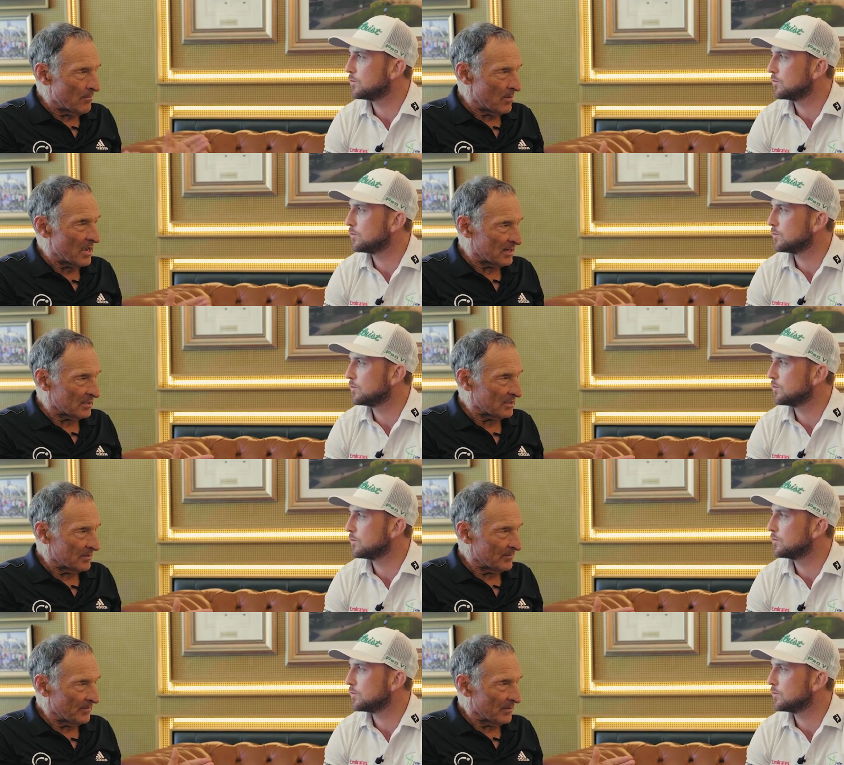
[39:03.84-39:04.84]
Speaker 1: commit
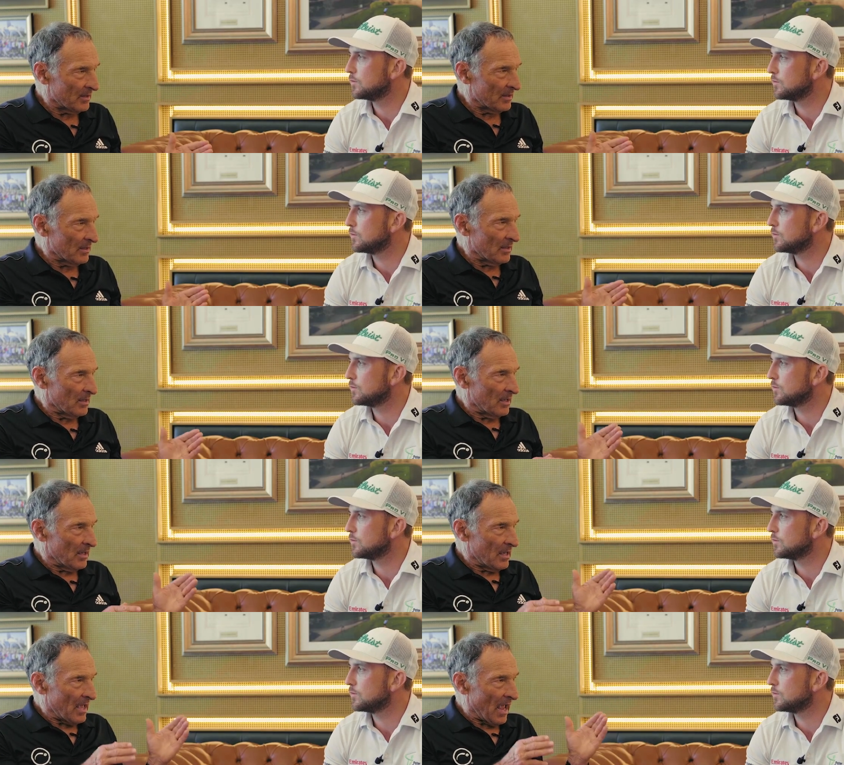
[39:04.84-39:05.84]

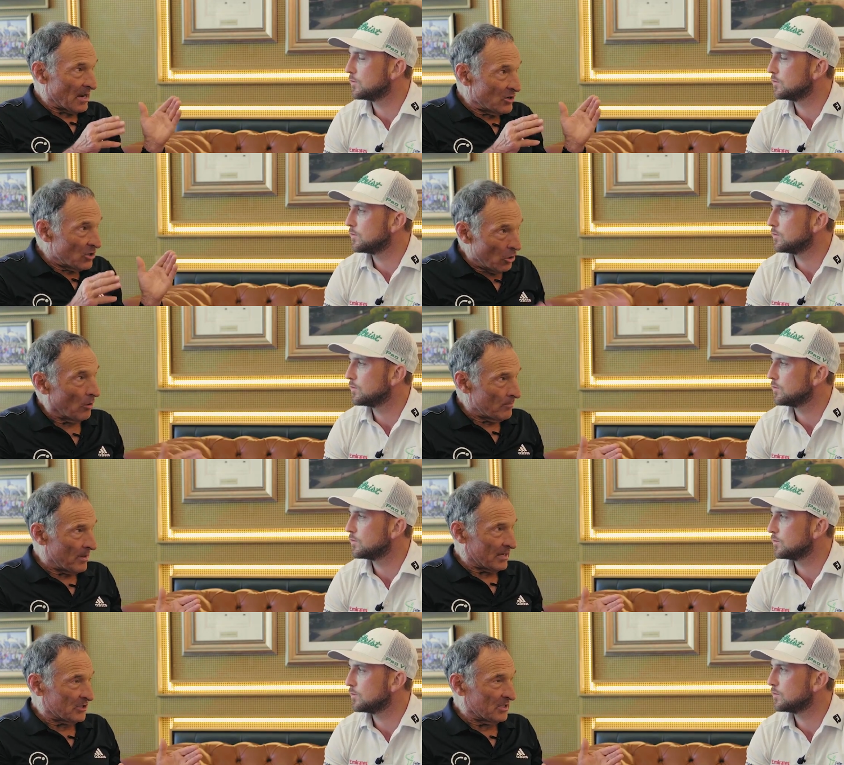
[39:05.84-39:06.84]
and not
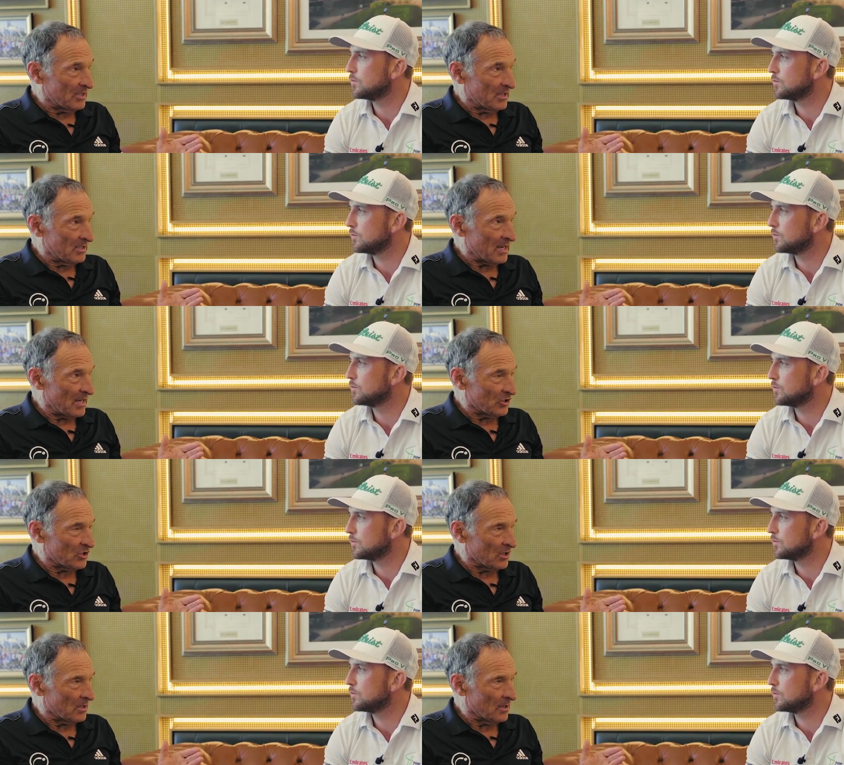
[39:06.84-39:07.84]
match his
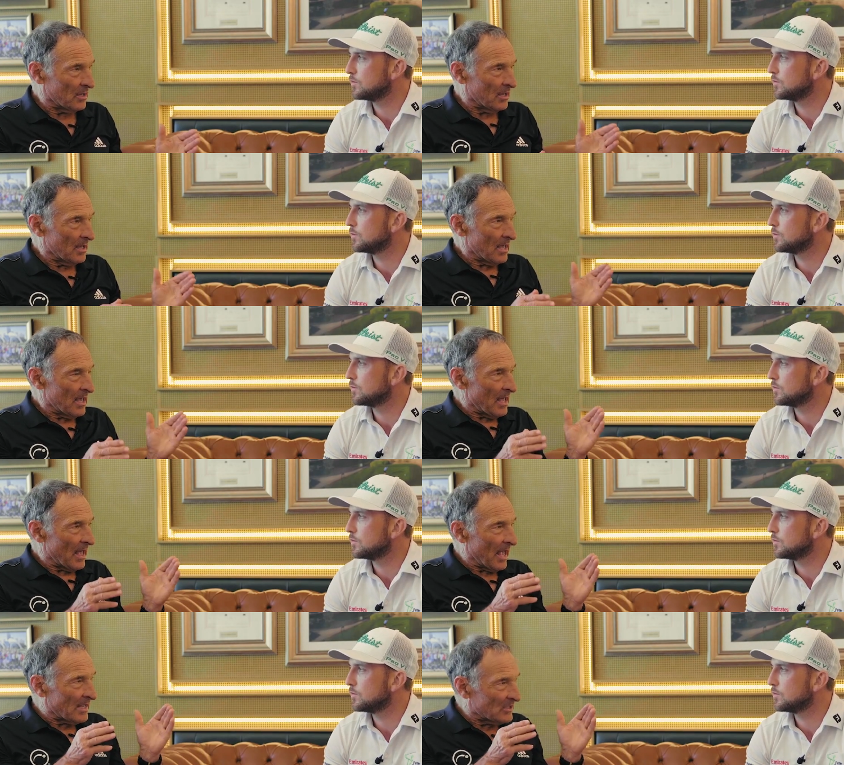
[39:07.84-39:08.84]
intention
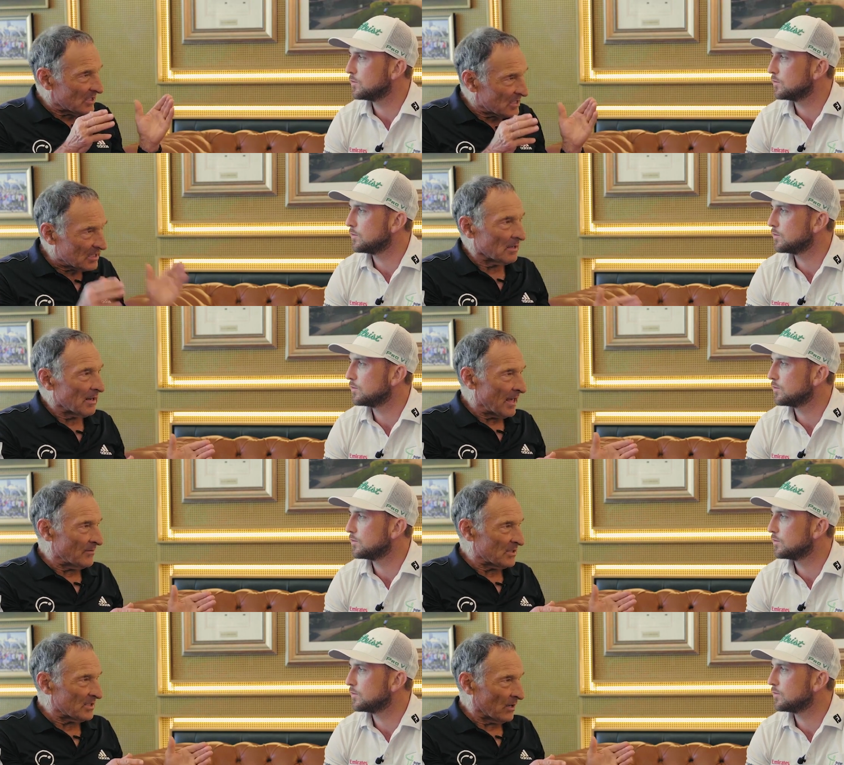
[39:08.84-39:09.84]
and still
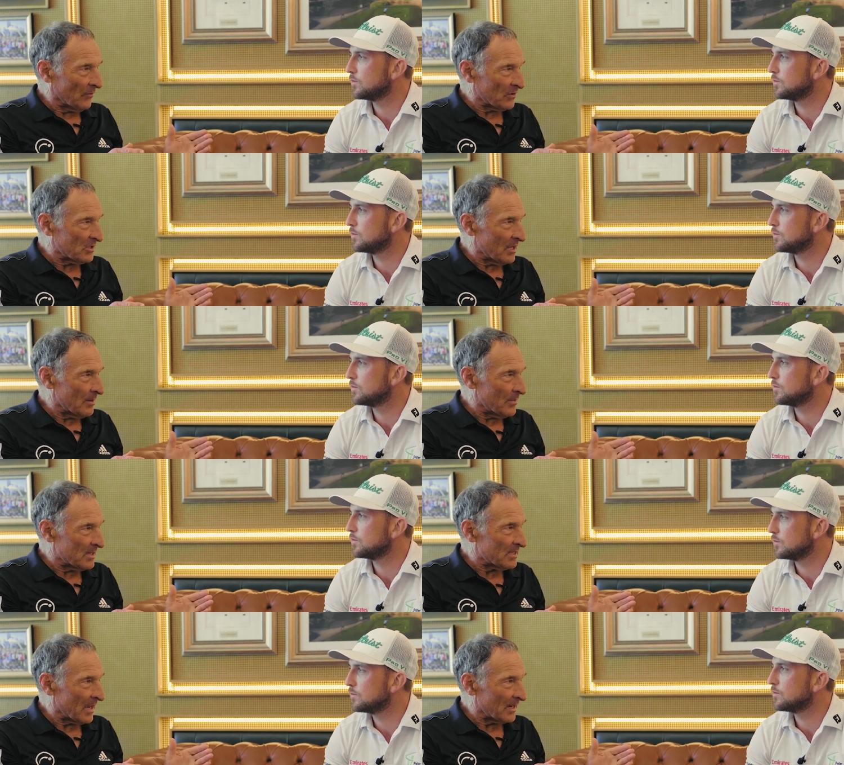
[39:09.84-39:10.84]
have a self esteem
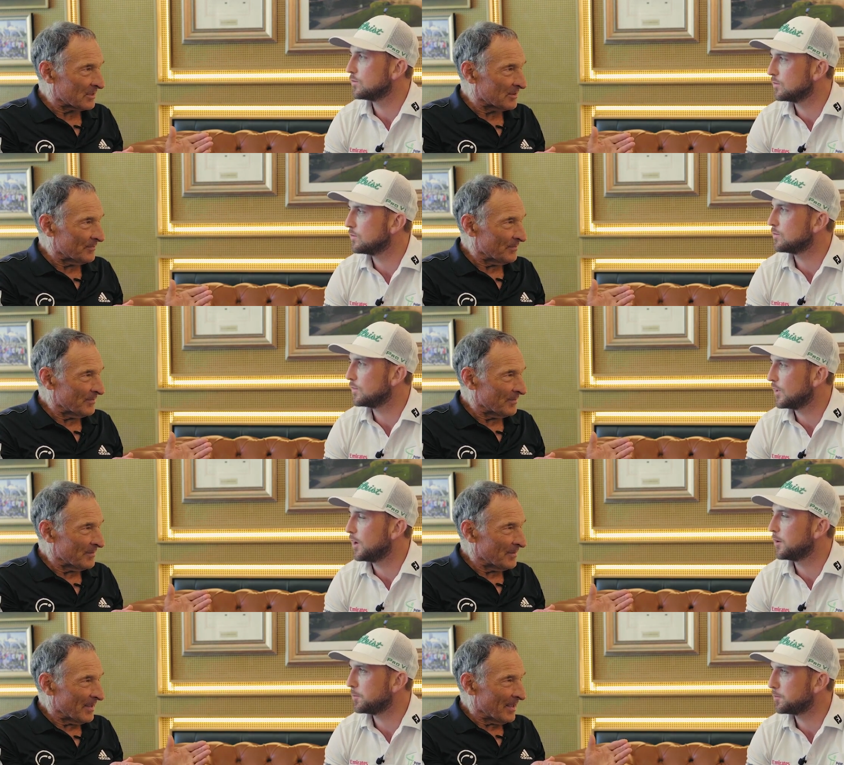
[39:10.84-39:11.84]
intact.
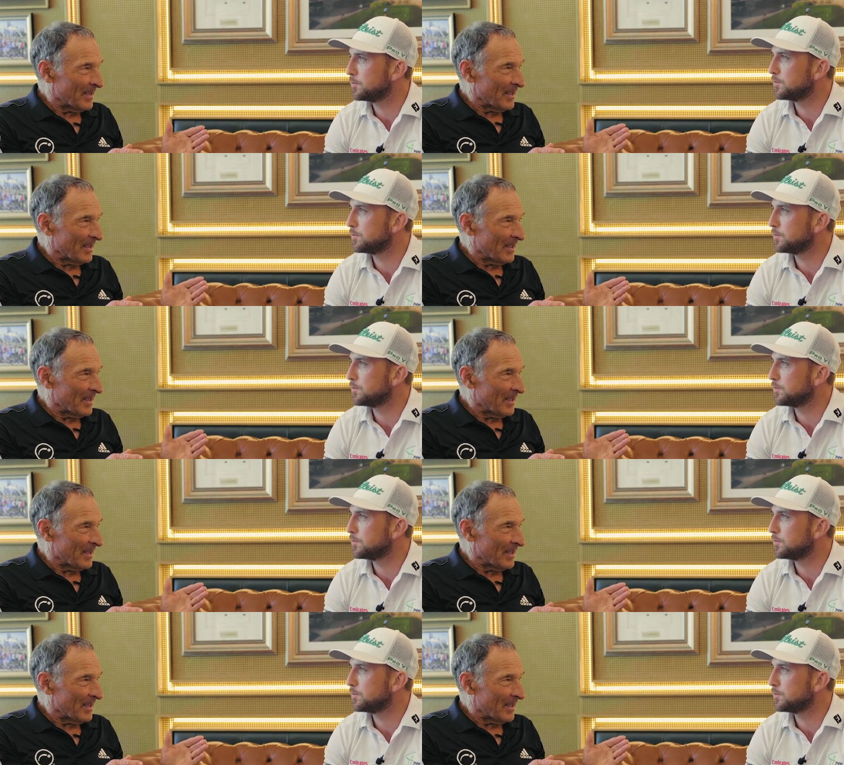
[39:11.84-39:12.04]
Yeah.